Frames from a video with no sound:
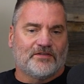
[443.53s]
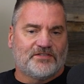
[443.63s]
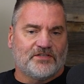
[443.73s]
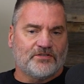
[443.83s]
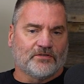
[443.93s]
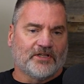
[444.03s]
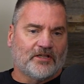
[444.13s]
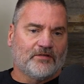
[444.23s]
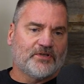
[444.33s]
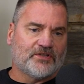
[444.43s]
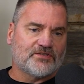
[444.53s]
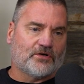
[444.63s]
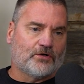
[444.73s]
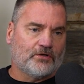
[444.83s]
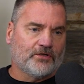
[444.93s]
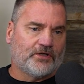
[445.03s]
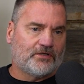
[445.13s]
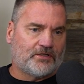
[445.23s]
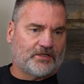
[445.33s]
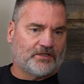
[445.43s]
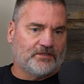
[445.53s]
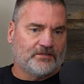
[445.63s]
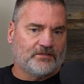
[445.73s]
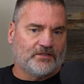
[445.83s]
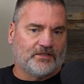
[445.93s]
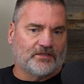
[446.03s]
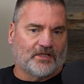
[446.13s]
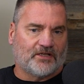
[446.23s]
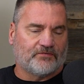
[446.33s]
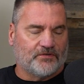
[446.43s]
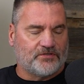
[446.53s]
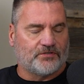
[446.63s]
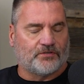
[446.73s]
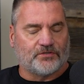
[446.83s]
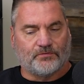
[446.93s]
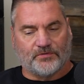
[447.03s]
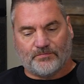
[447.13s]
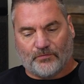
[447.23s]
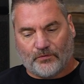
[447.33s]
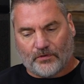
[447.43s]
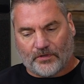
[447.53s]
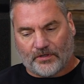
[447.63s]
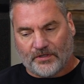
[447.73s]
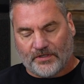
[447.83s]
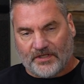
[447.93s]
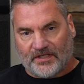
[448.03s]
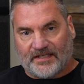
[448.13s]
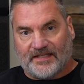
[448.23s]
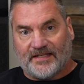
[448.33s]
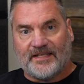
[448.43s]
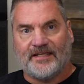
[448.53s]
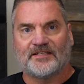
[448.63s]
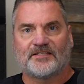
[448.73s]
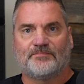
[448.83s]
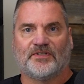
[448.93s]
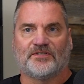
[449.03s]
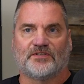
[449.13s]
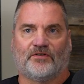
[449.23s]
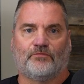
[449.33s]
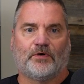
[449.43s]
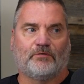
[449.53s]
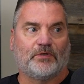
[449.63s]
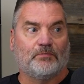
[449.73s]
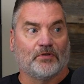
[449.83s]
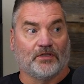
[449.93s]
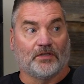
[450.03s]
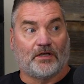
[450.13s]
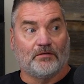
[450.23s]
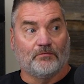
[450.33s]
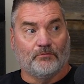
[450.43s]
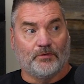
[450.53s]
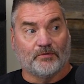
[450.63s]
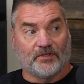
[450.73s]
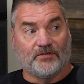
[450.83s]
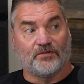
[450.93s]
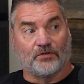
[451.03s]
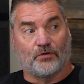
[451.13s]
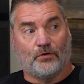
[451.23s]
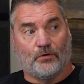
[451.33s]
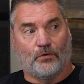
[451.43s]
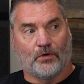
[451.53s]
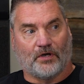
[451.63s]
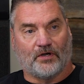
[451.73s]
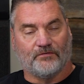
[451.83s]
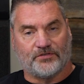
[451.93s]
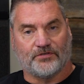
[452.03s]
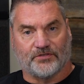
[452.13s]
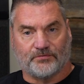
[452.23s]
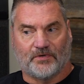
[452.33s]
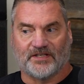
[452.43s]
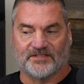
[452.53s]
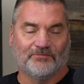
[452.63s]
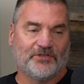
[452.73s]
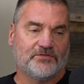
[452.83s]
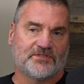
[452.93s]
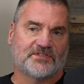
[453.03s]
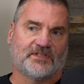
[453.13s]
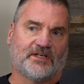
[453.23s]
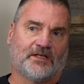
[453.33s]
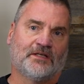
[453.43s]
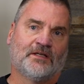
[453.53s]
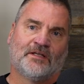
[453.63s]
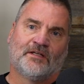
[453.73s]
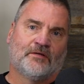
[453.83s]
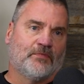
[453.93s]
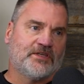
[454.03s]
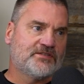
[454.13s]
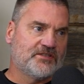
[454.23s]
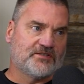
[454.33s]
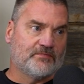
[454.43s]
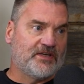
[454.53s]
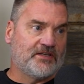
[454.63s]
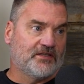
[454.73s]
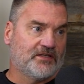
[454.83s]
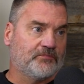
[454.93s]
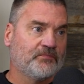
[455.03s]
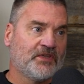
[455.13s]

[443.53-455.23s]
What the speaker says: digital elements early on in the life of the church was more enhancements of what we believe the core of the church was. And we used to say main stage is the main thing.